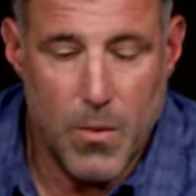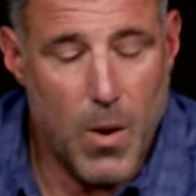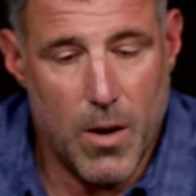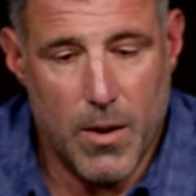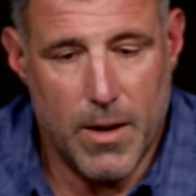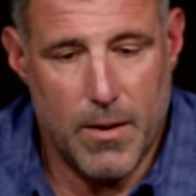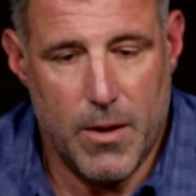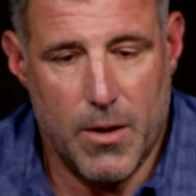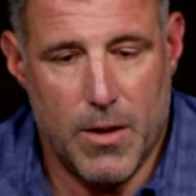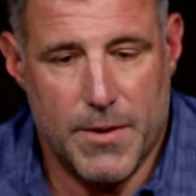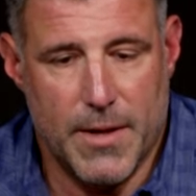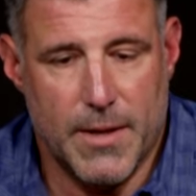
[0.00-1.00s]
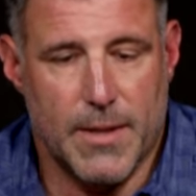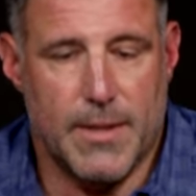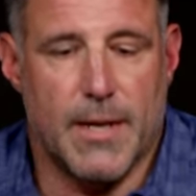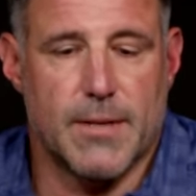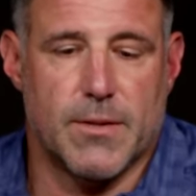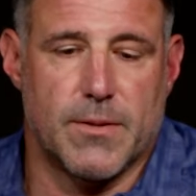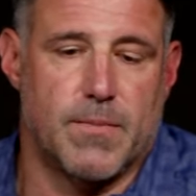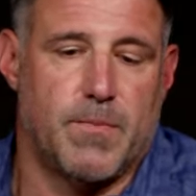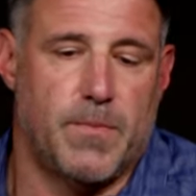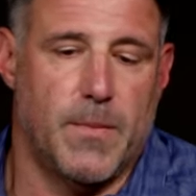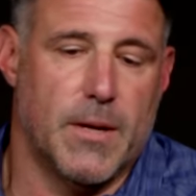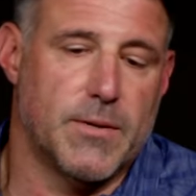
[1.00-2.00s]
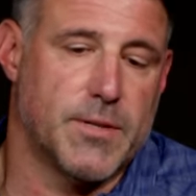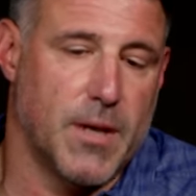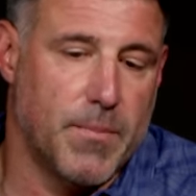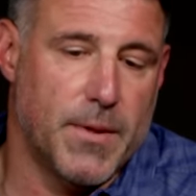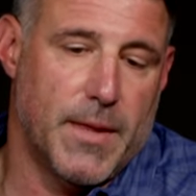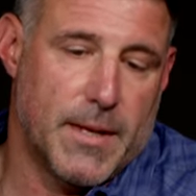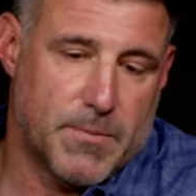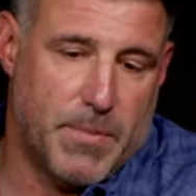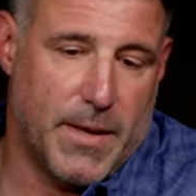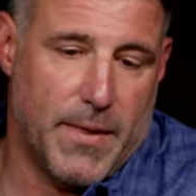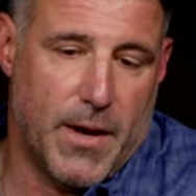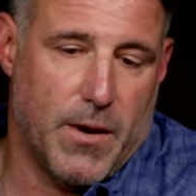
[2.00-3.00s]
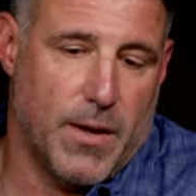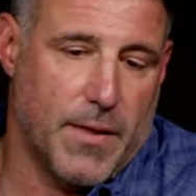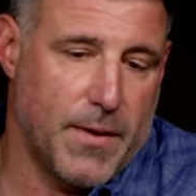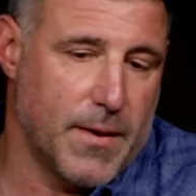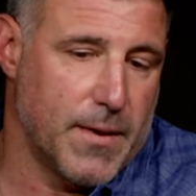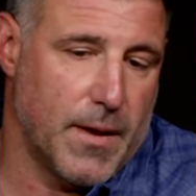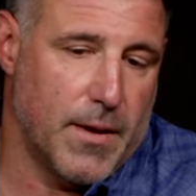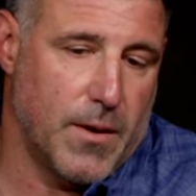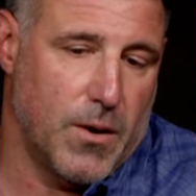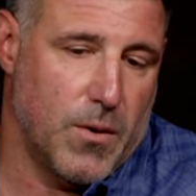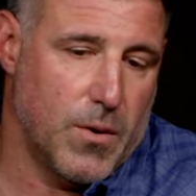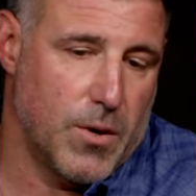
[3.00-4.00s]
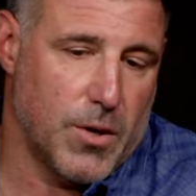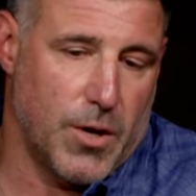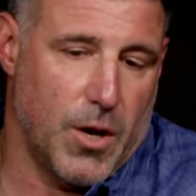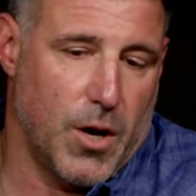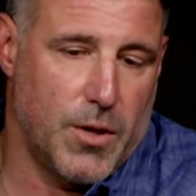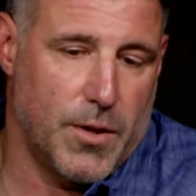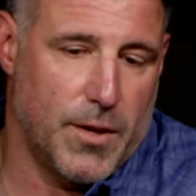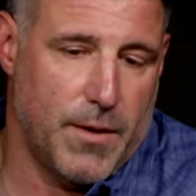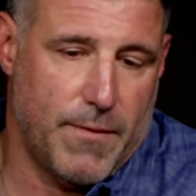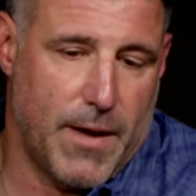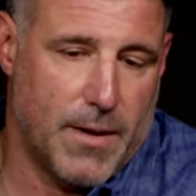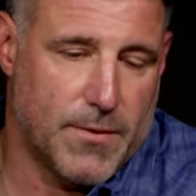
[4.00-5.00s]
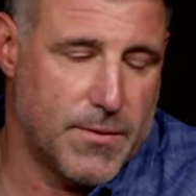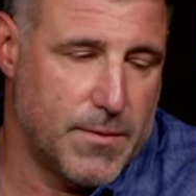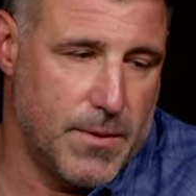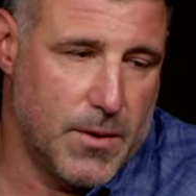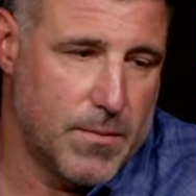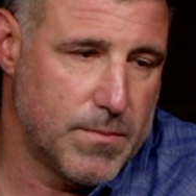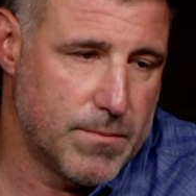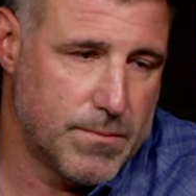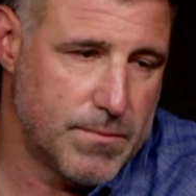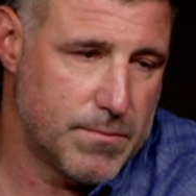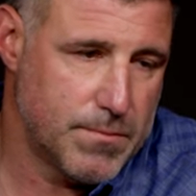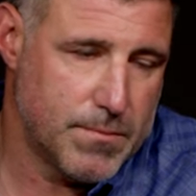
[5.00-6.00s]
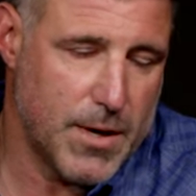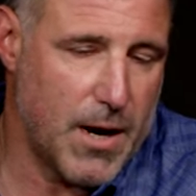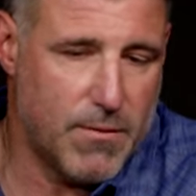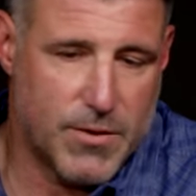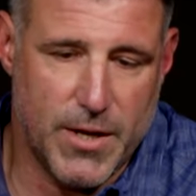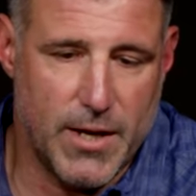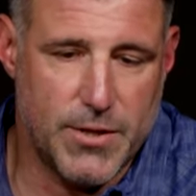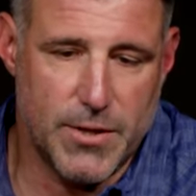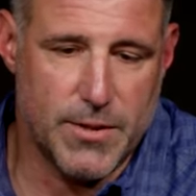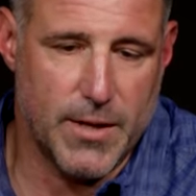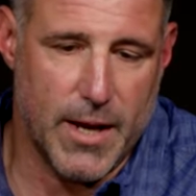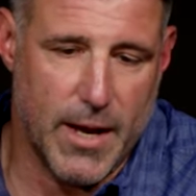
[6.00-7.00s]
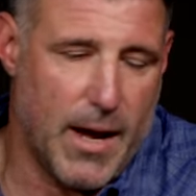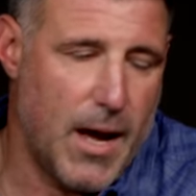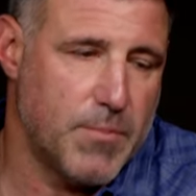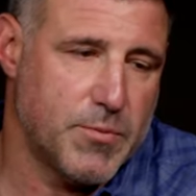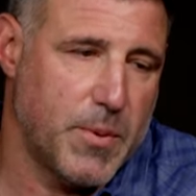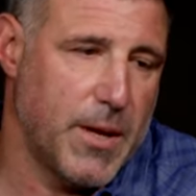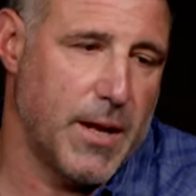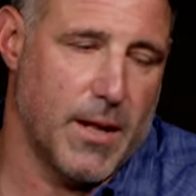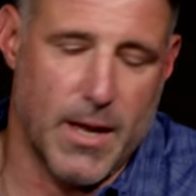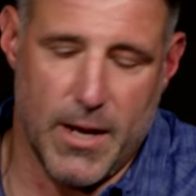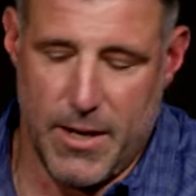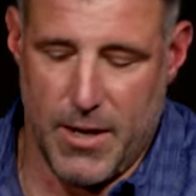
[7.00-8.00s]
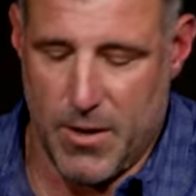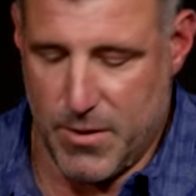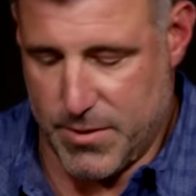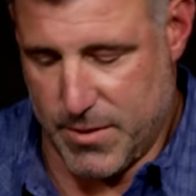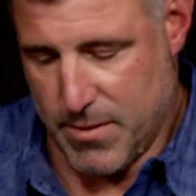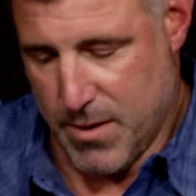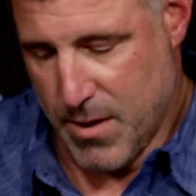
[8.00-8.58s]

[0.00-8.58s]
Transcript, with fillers: Well, you know, I think that's something that's been there. I think that, you know, early on they've had, you know, conversations. And, again, Hop's played a lot of years, and,